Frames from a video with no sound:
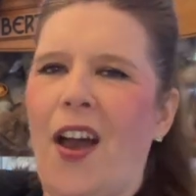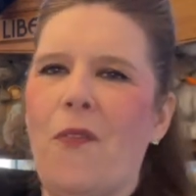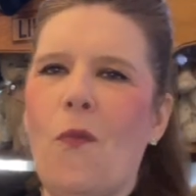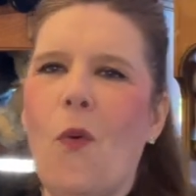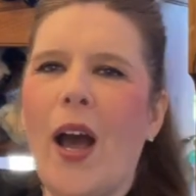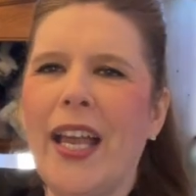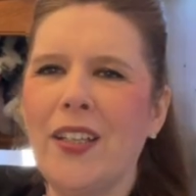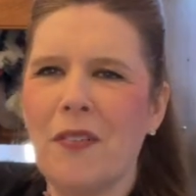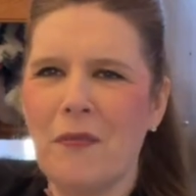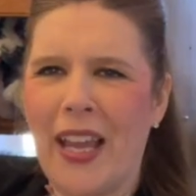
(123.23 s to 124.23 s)
and why
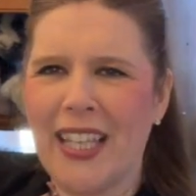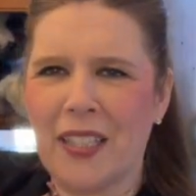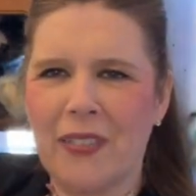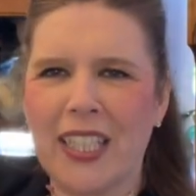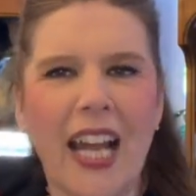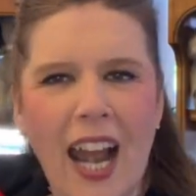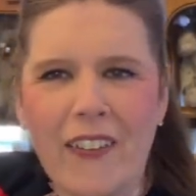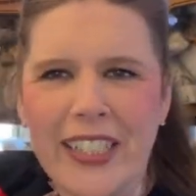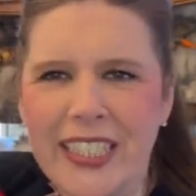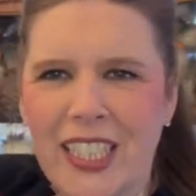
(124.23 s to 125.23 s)
not make them the
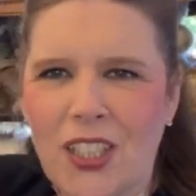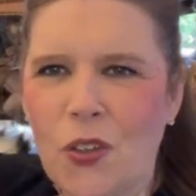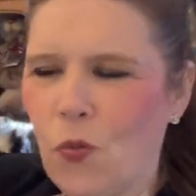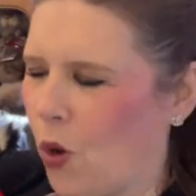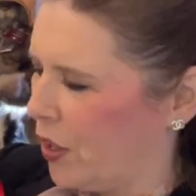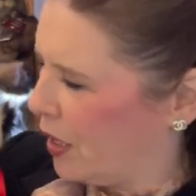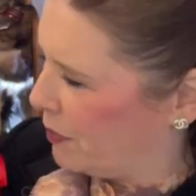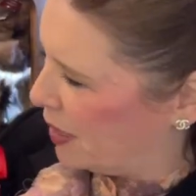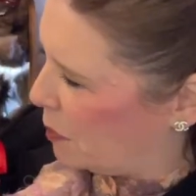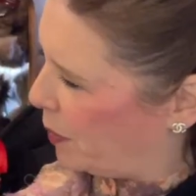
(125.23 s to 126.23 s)
character you want
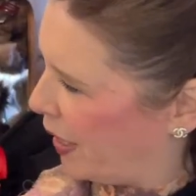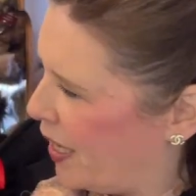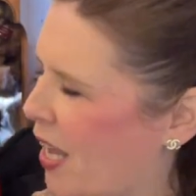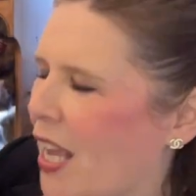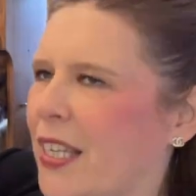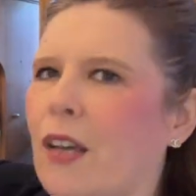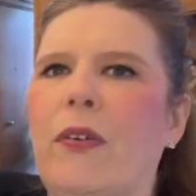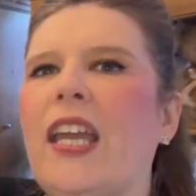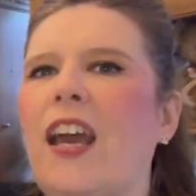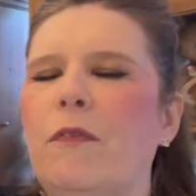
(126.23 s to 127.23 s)
them to be? Now,
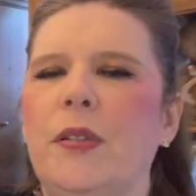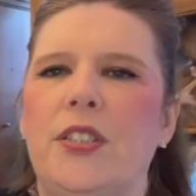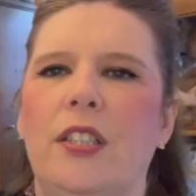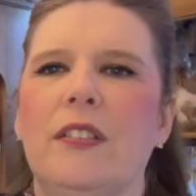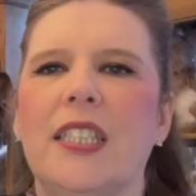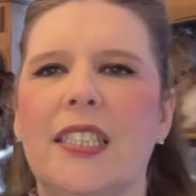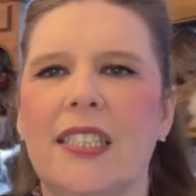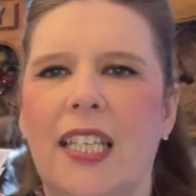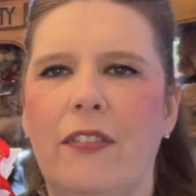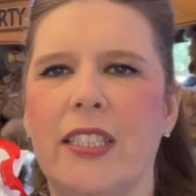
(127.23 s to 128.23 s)
we have produced a
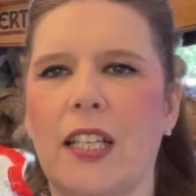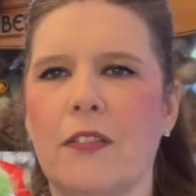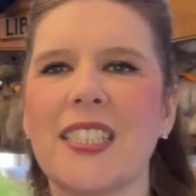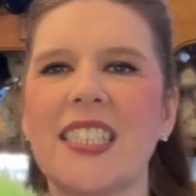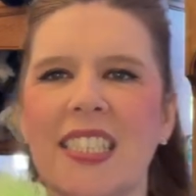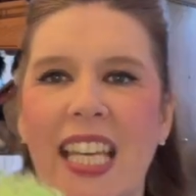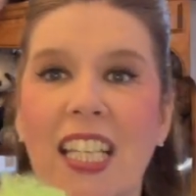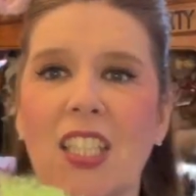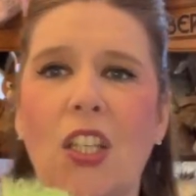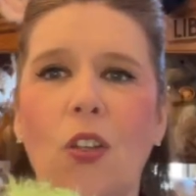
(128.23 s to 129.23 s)
series of
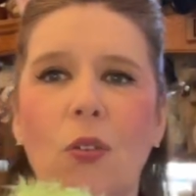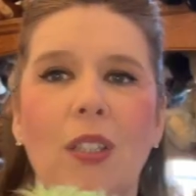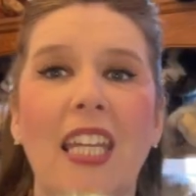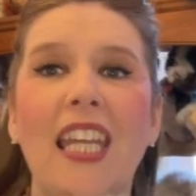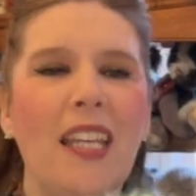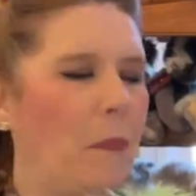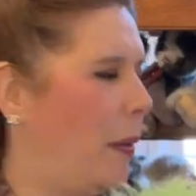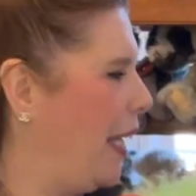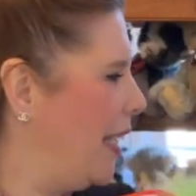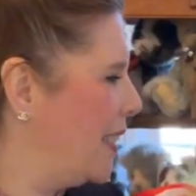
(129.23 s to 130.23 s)
6 unique
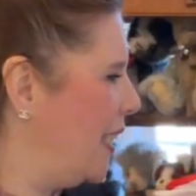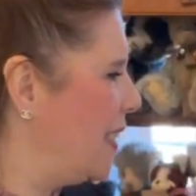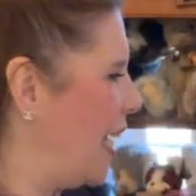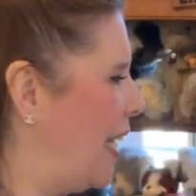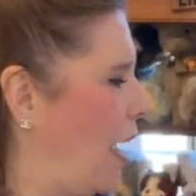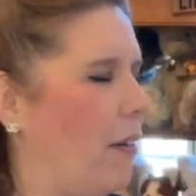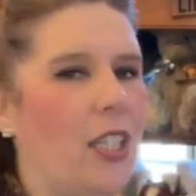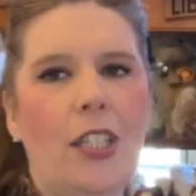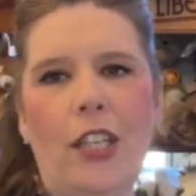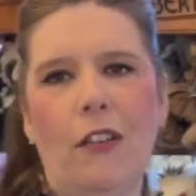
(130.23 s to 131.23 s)
pieces in our
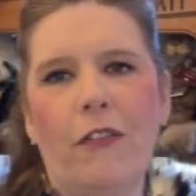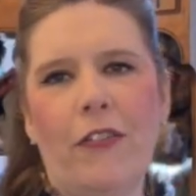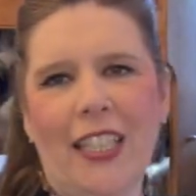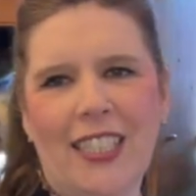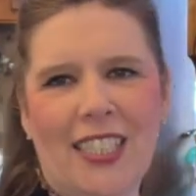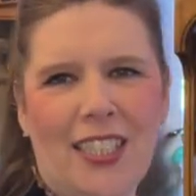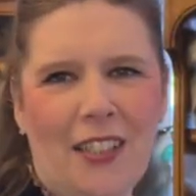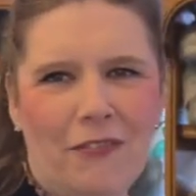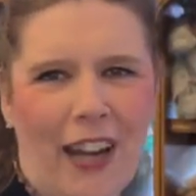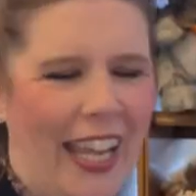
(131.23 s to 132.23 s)
new
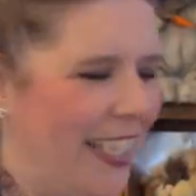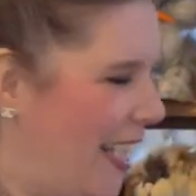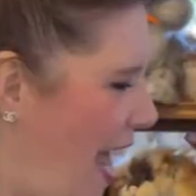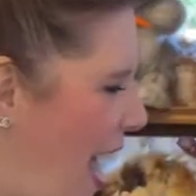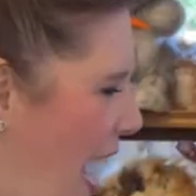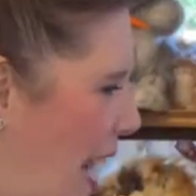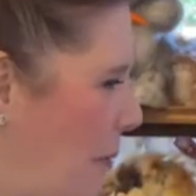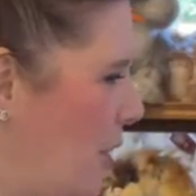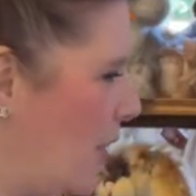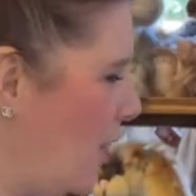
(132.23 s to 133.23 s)
fantasy range, and
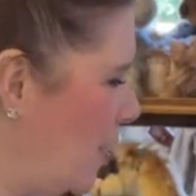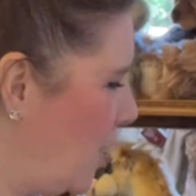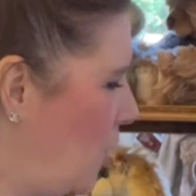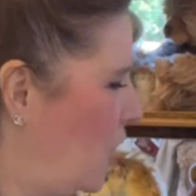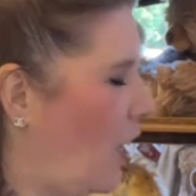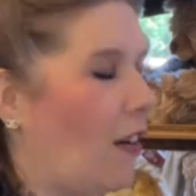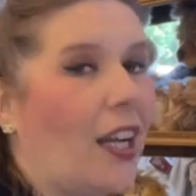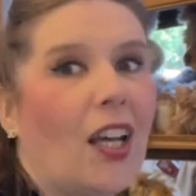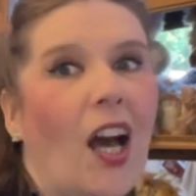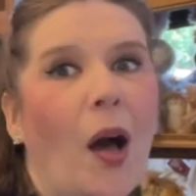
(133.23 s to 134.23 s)
I'm just going to show a
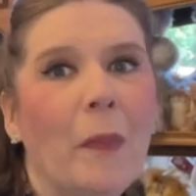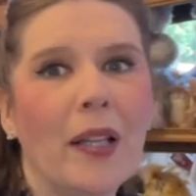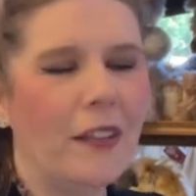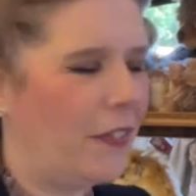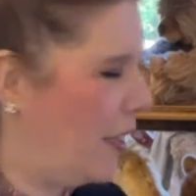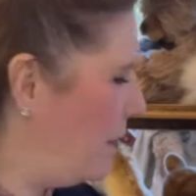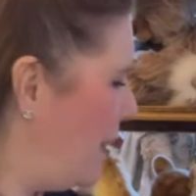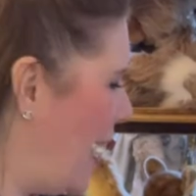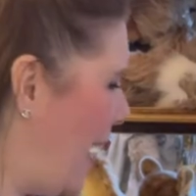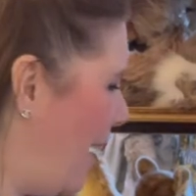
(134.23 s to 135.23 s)
couple of them
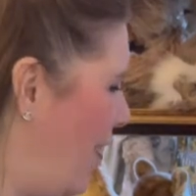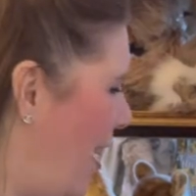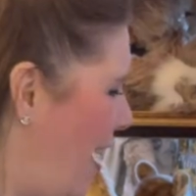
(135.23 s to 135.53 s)
now.